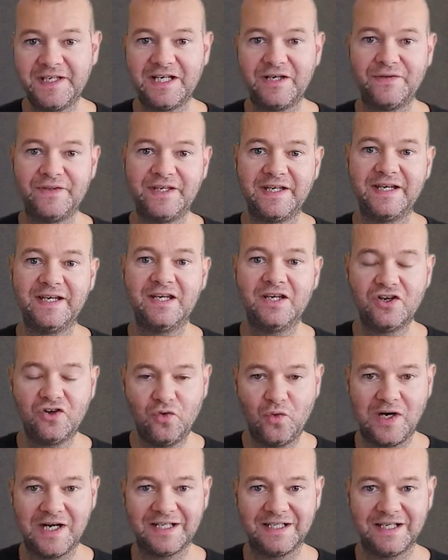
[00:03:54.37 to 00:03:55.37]
out there
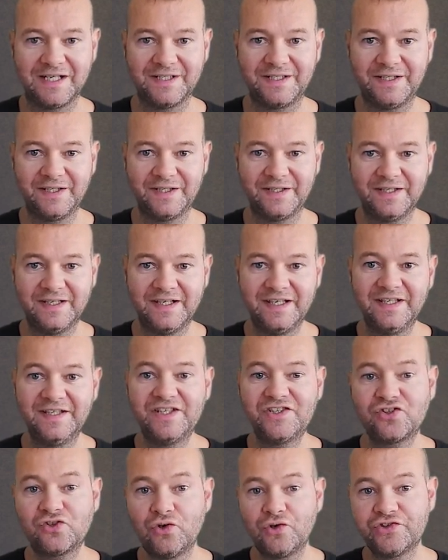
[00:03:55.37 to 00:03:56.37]
quite like it.
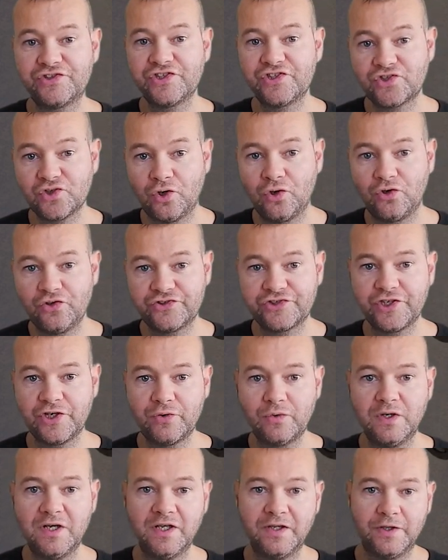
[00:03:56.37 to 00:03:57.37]
This course is
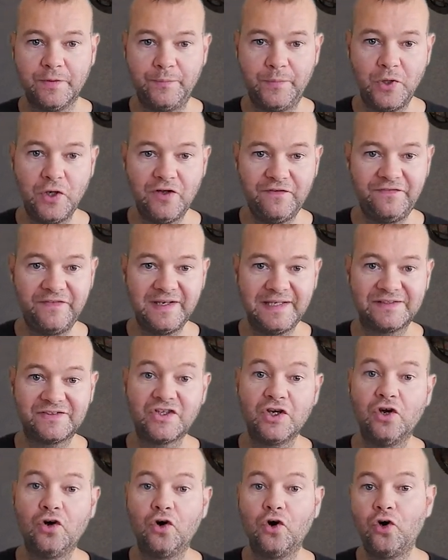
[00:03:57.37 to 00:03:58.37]
also the perfect,
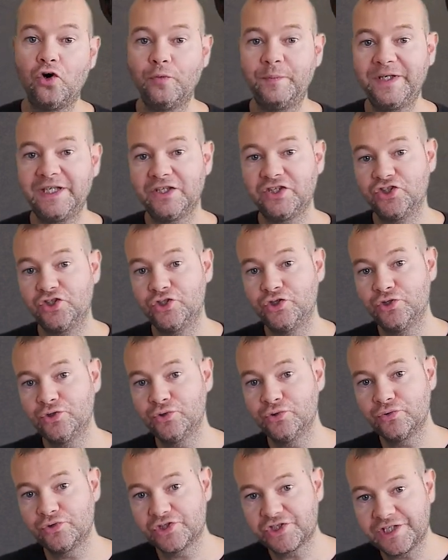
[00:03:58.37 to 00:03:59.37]
albeit
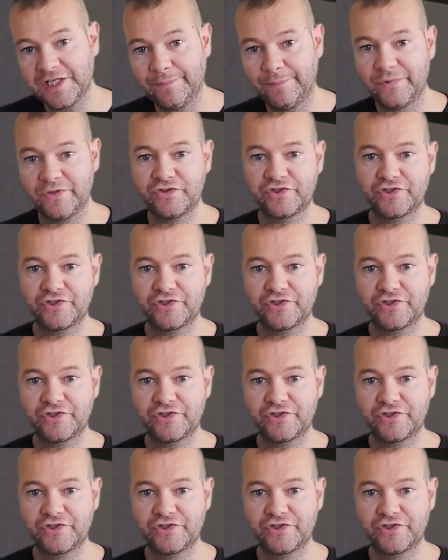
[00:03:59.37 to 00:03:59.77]
huge stepping